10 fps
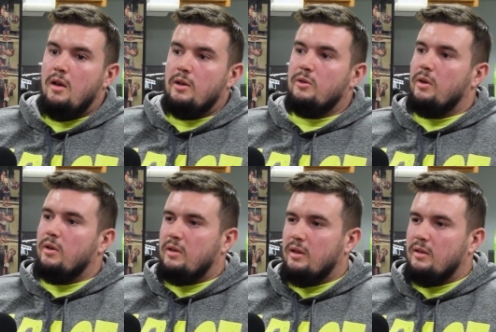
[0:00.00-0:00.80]
That was one of
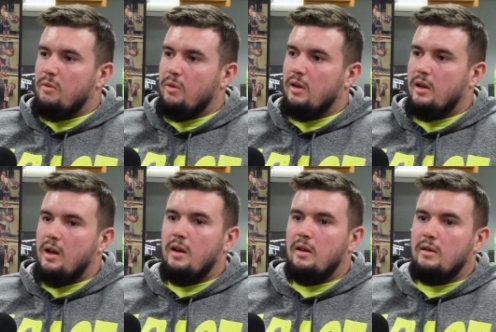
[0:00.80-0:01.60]
those things that really
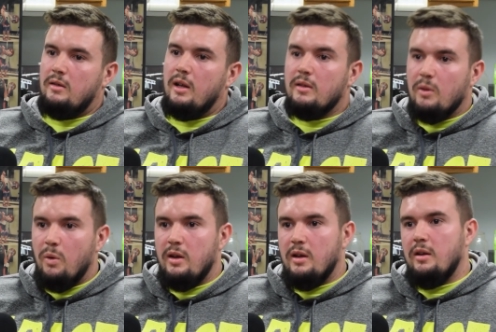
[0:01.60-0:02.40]
kind of takes the
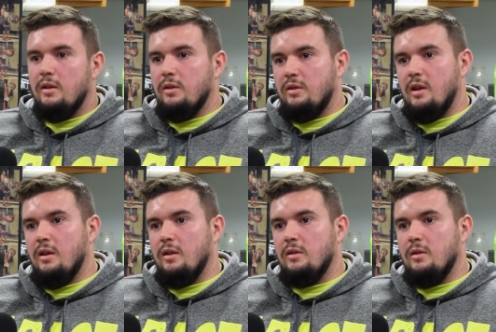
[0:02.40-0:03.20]
wind out of your
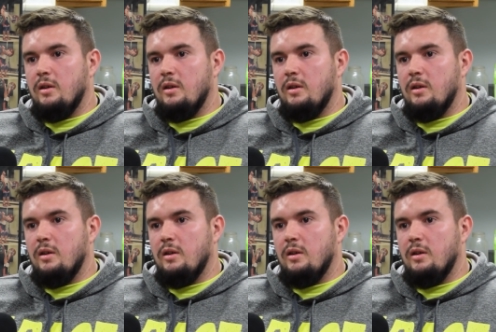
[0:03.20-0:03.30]
sails